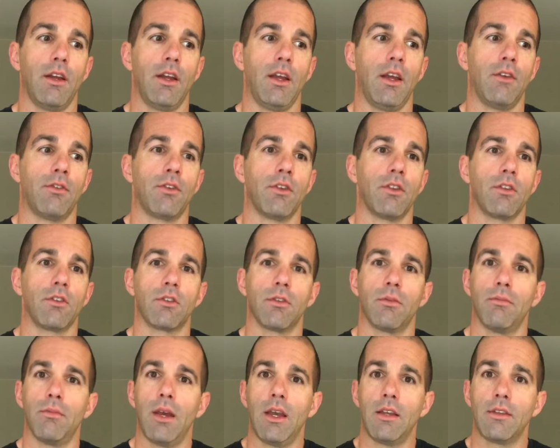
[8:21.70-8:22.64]
this
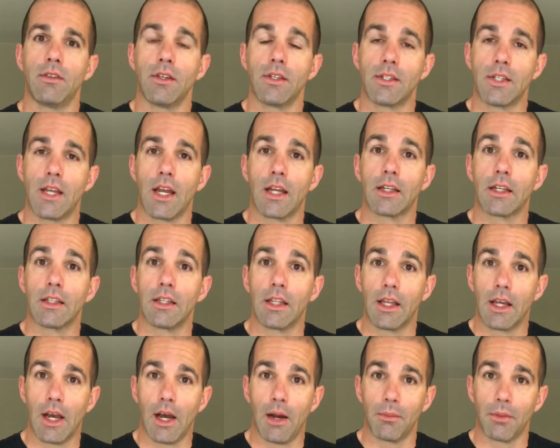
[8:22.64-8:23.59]
amazing, technically
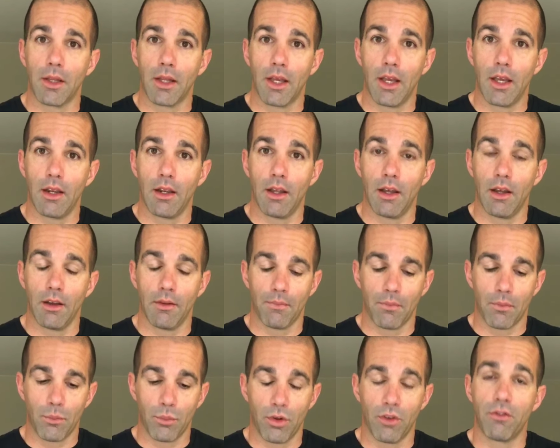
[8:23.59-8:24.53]
complicated,
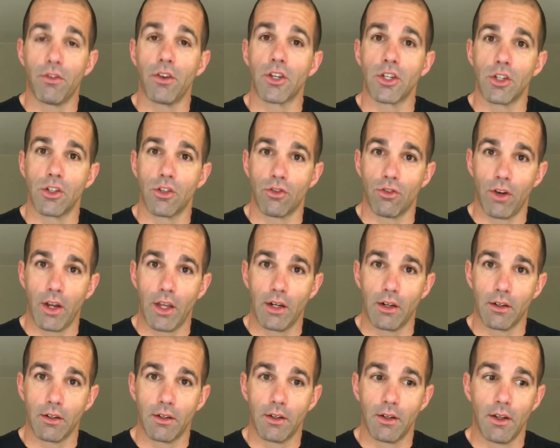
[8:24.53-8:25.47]
proficient
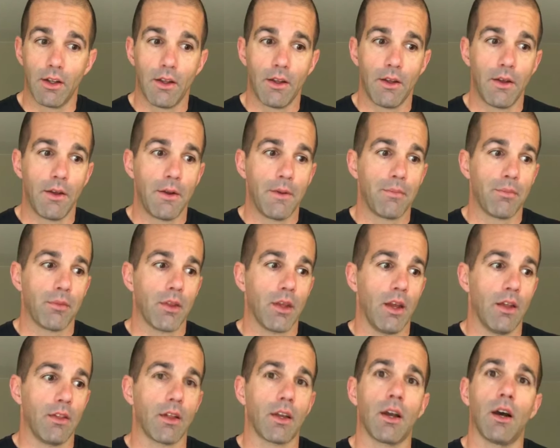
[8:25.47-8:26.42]
trainer,
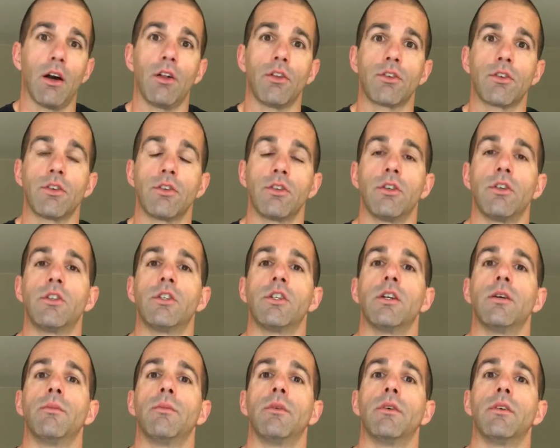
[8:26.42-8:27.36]
and the culture in your
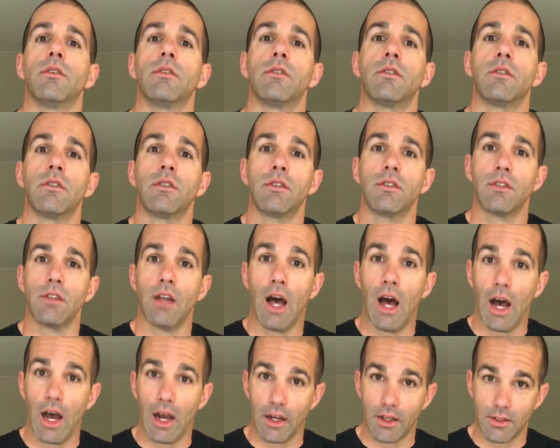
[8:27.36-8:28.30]
gym
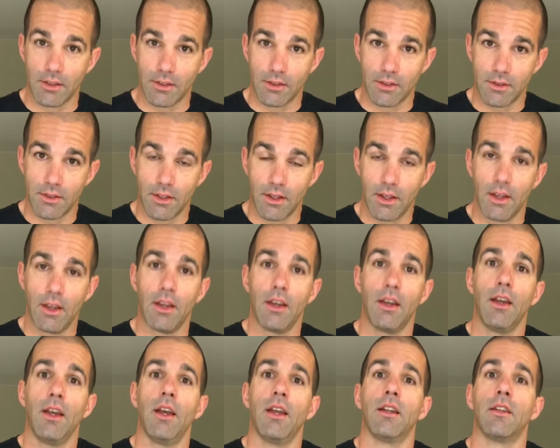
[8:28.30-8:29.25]
sucks,
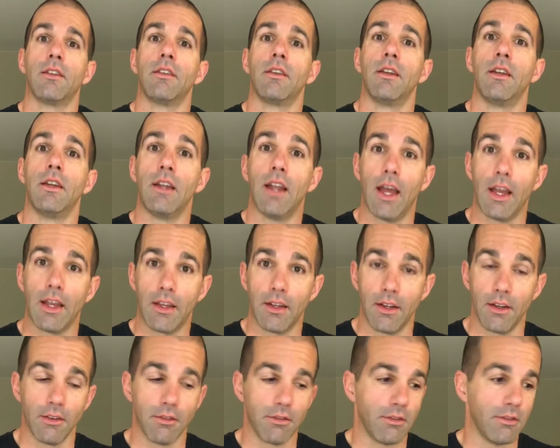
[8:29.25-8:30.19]
and it's
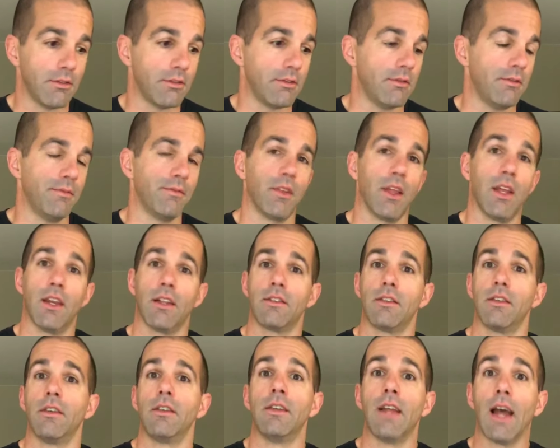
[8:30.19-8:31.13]
negative, and it's
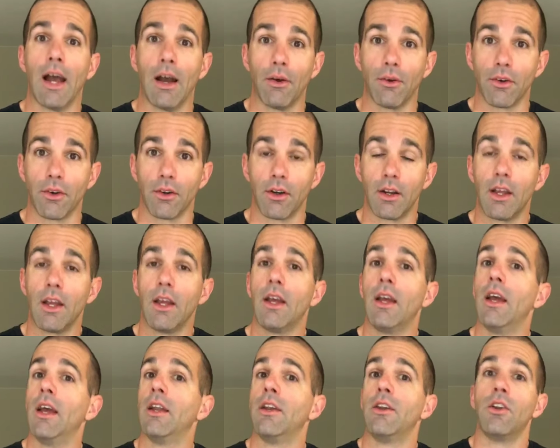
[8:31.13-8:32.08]
a downer,
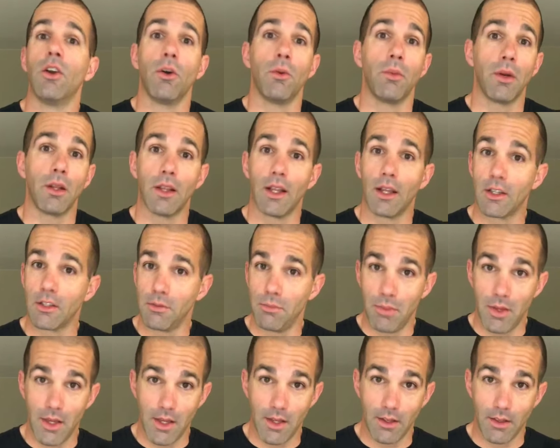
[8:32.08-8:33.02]
and nobody likes
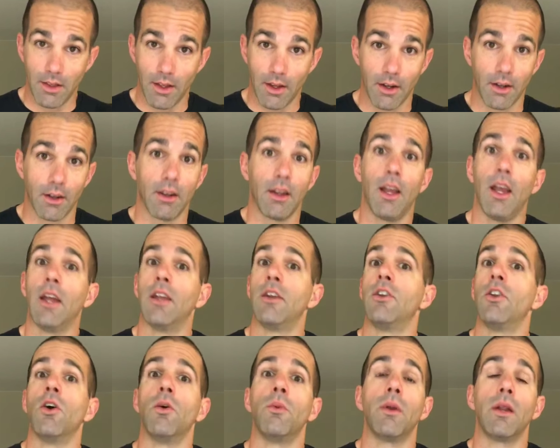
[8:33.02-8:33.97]
being there, and
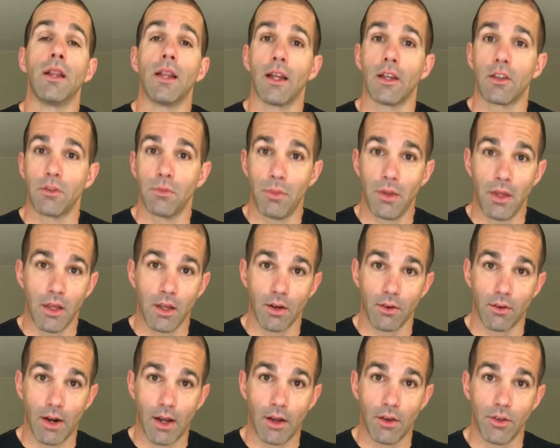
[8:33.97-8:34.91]
nobody likes being
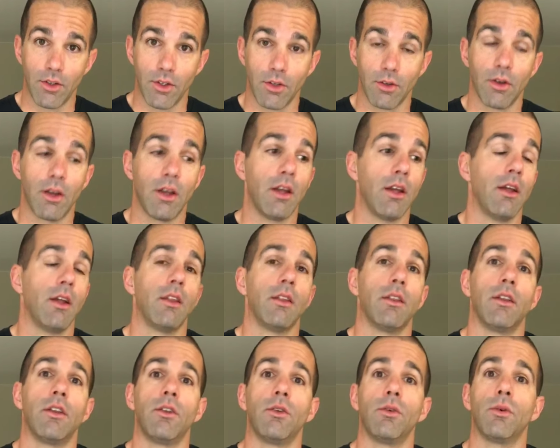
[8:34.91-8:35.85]
around you,
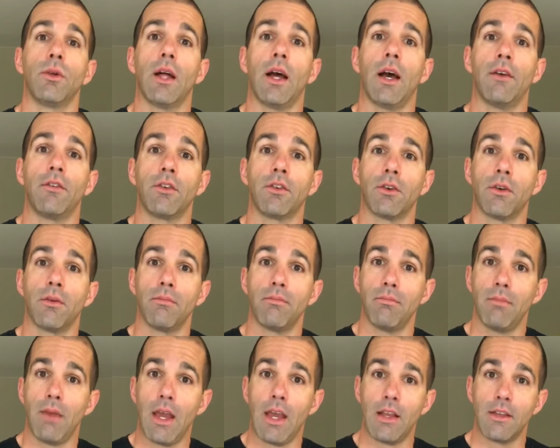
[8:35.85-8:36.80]
then you will have your
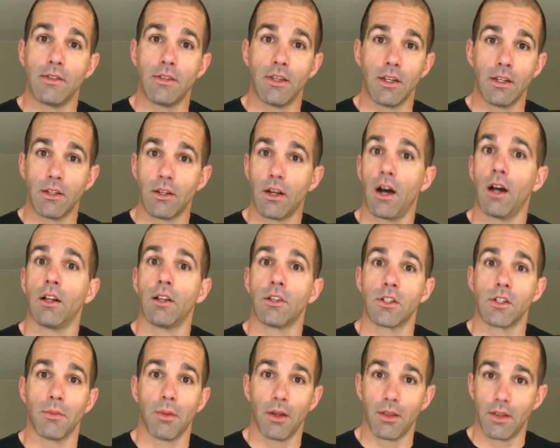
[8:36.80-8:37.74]
amazing
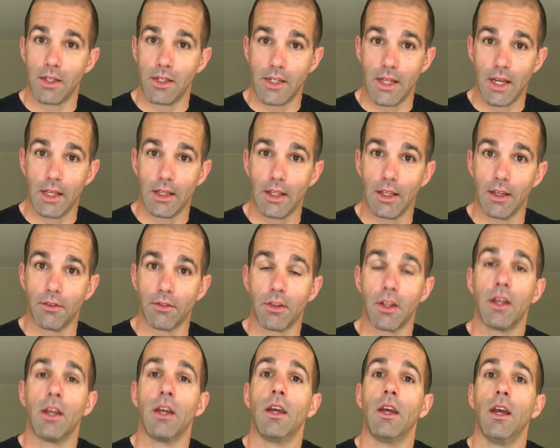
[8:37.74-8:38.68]
knowledge about the deadlift
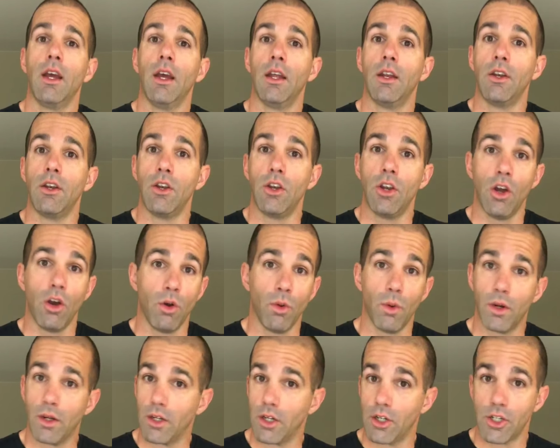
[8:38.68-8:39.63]
and no
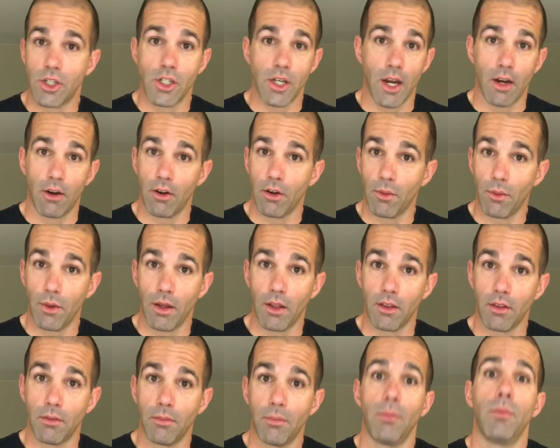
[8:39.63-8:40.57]
one to share it
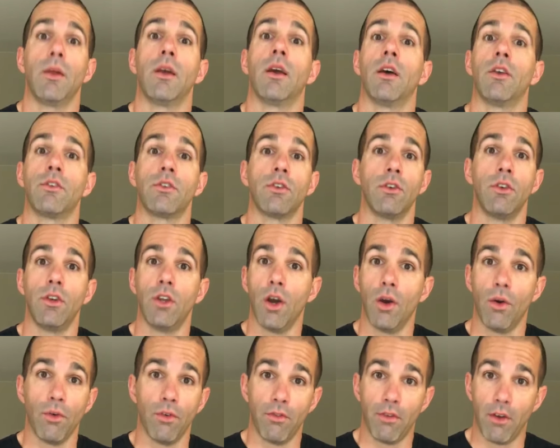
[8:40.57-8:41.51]
with, because you're
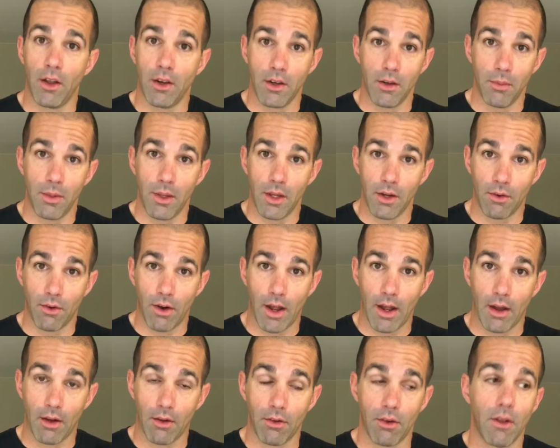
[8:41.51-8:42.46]
no fun to be
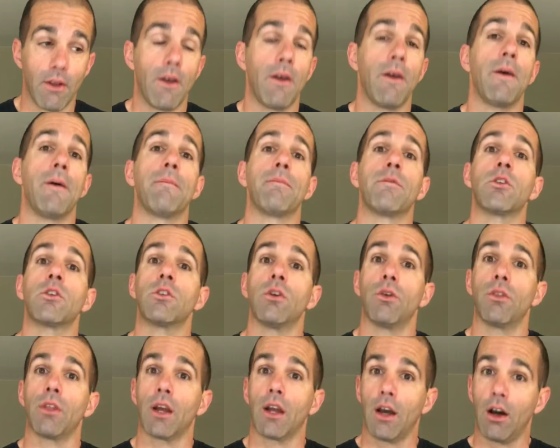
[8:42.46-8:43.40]
around.
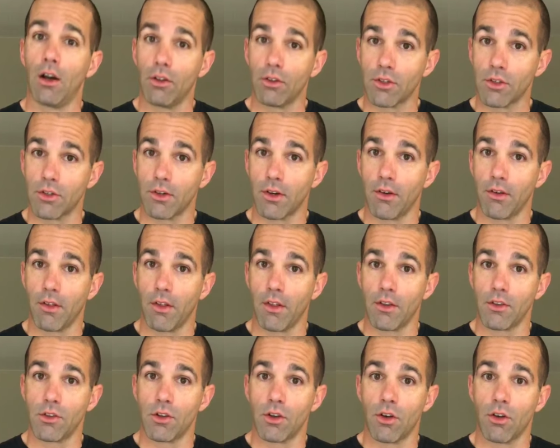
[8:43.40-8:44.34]
So the culture and everything
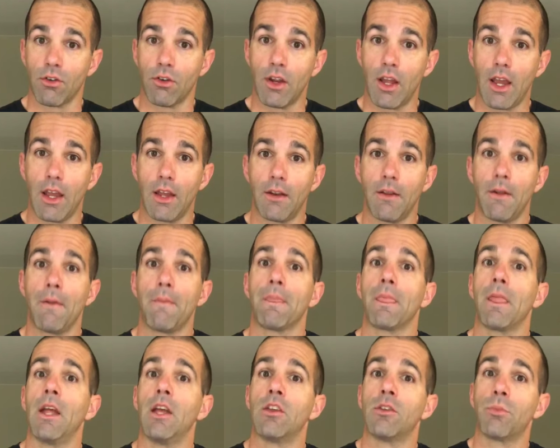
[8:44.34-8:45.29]
that you create
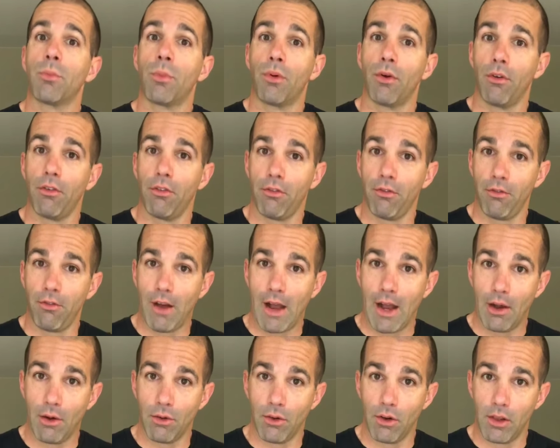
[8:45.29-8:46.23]
is
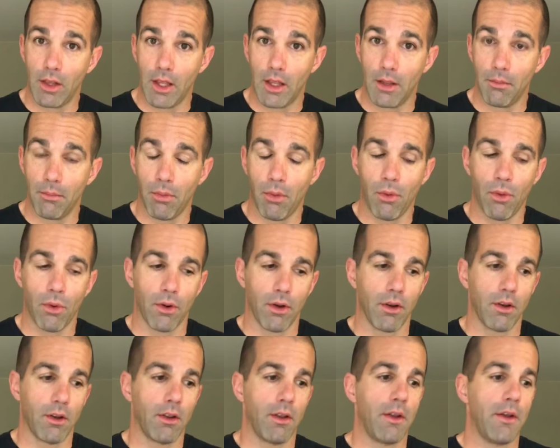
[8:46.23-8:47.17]
profoundly
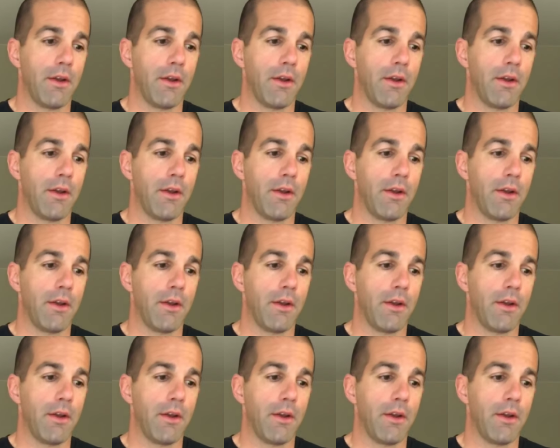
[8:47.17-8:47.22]
important.